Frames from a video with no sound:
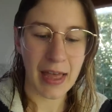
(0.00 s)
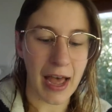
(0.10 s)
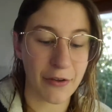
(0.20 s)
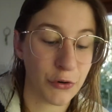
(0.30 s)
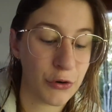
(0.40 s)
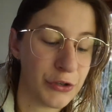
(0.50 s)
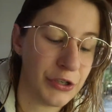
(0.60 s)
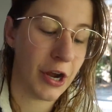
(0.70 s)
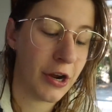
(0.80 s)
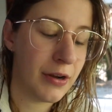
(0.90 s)
I've
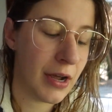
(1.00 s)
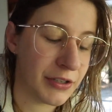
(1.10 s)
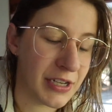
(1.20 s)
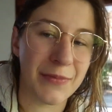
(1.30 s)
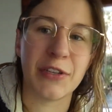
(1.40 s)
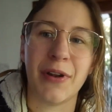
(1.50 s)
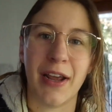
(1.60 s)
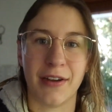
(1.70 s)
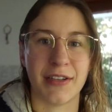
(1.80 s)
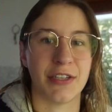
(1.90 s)
also, I'll tip this one
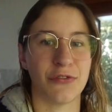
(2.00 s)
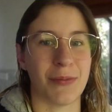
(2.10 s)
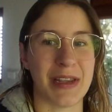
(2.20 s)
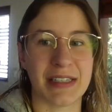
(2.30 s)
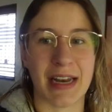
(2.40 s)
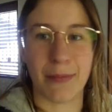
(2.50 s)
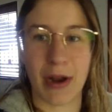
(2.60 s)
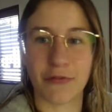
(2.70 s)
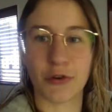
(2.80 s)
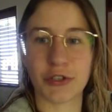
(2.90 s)
out because it's from yesterday, but
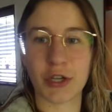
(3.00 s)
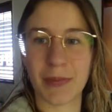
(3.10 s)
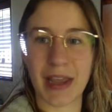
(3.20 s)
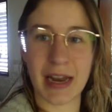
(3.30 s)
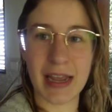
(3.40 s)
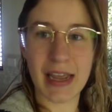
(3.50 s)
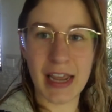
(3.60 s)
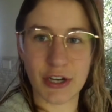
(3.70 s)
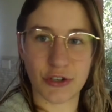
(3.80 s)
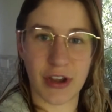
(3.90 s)
I've also been
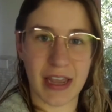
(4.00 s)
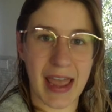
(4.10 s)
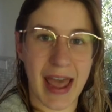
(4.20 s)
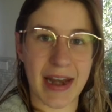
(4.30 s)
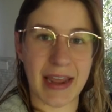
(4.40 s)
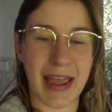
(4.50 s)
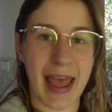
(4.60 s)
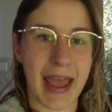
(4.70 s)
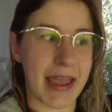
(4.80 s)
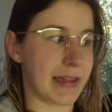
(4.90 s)
enjoying adding
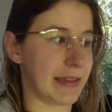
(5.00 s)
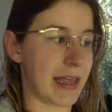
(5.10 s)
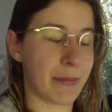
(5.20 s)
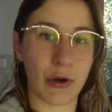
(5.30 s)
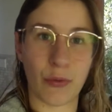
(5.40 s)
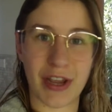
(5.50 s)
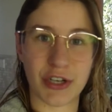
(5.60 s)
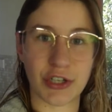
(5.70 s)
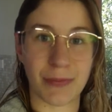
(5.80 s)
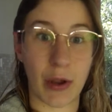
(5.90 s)
a lemon
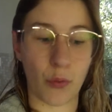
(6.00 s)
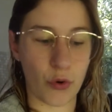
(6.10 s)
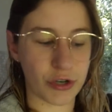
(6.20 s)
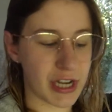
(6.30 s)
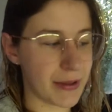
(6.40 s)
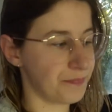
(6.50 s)
wedge to my water.